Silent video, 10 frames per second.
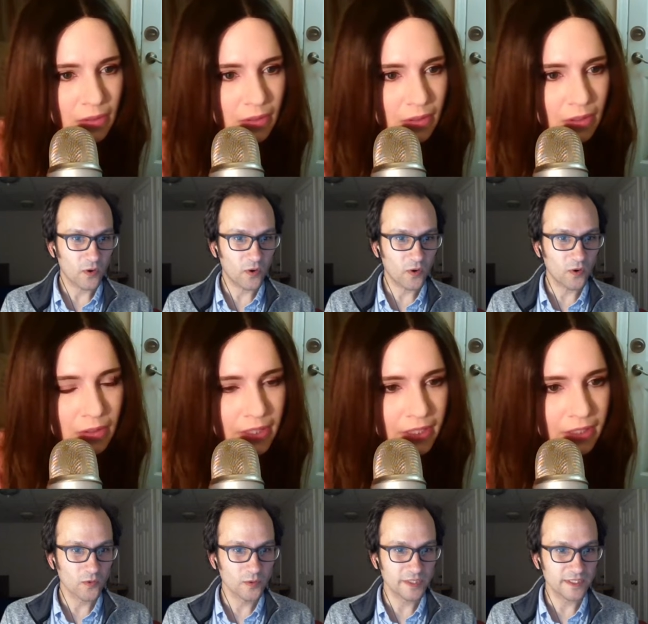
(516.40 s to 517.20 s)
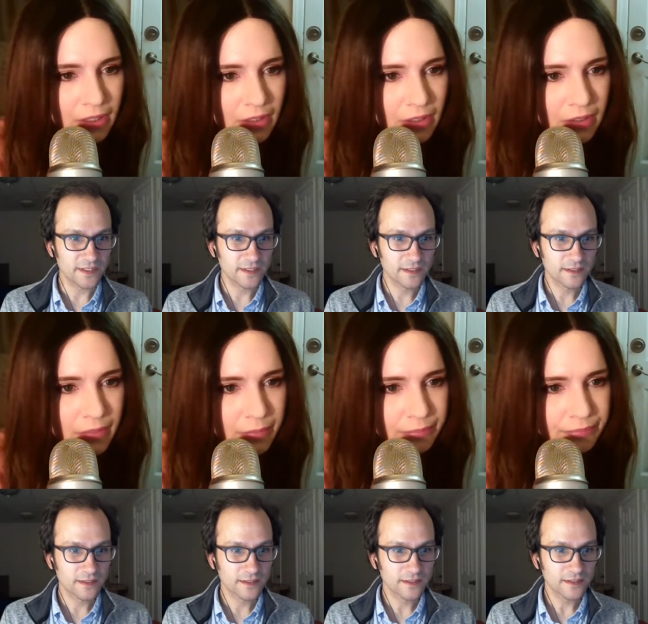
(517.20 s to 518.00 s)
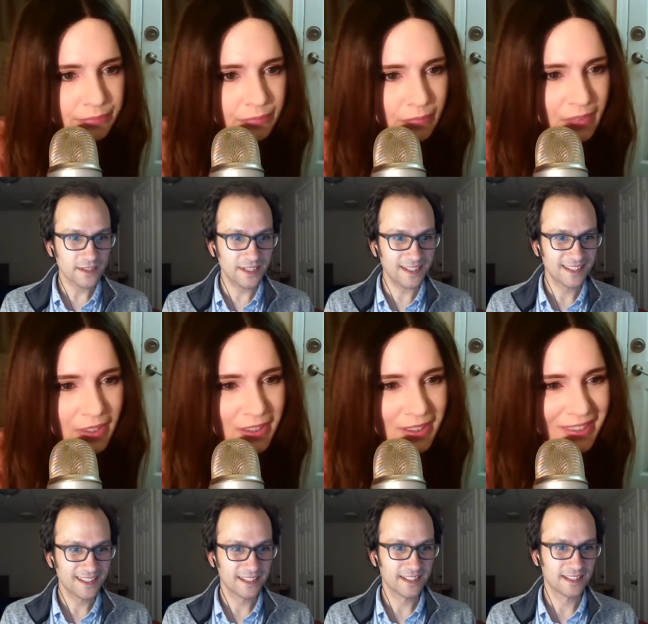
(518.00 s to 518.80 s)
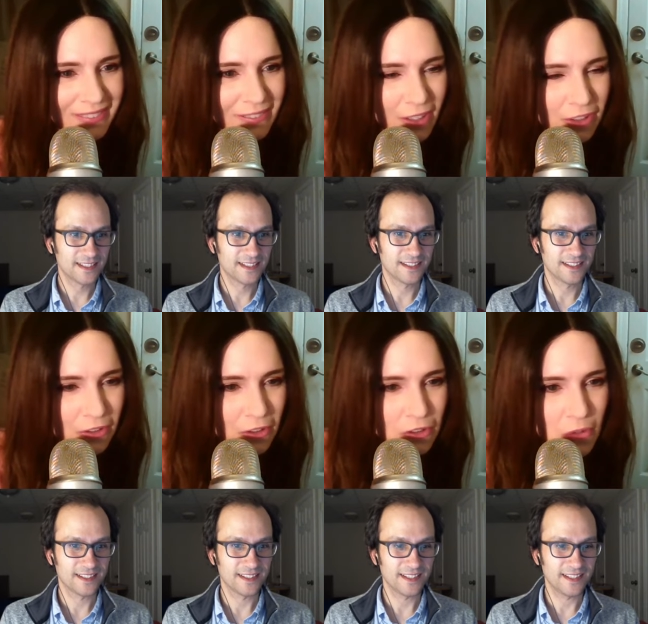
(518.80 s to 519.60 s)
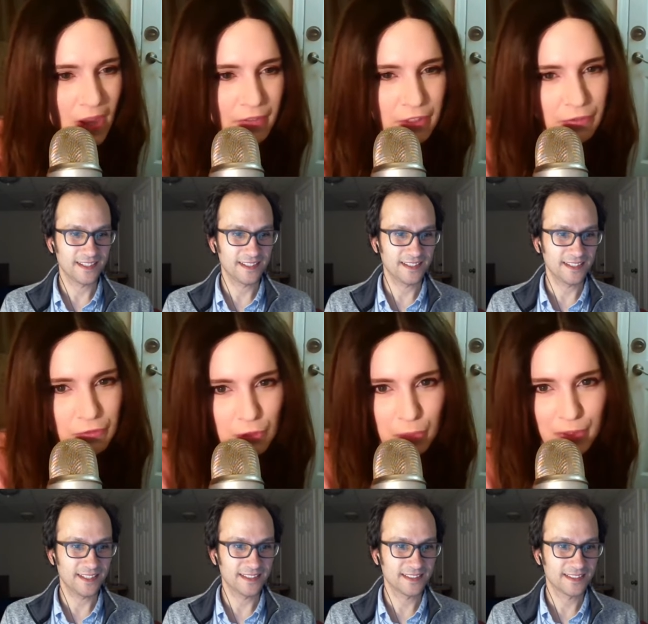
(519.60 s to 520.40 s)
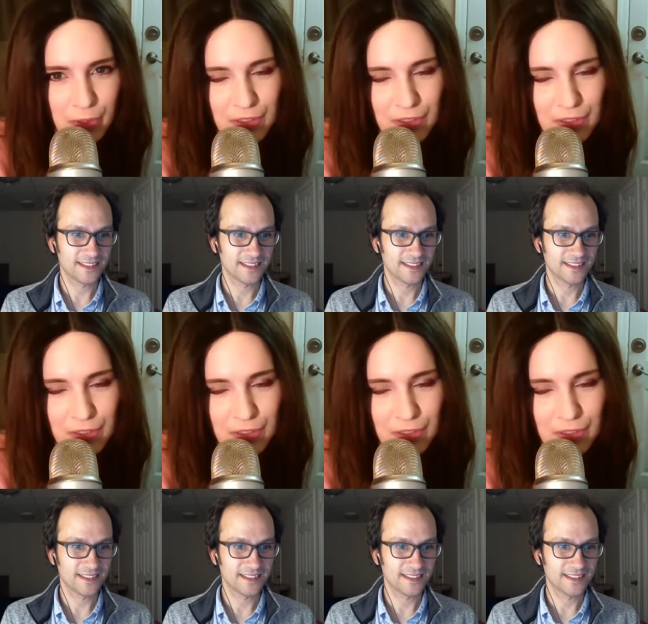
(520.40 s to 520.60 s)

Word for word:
Speaker 1: Oh, rubies. as
Speaker 2: long as and, you have enough.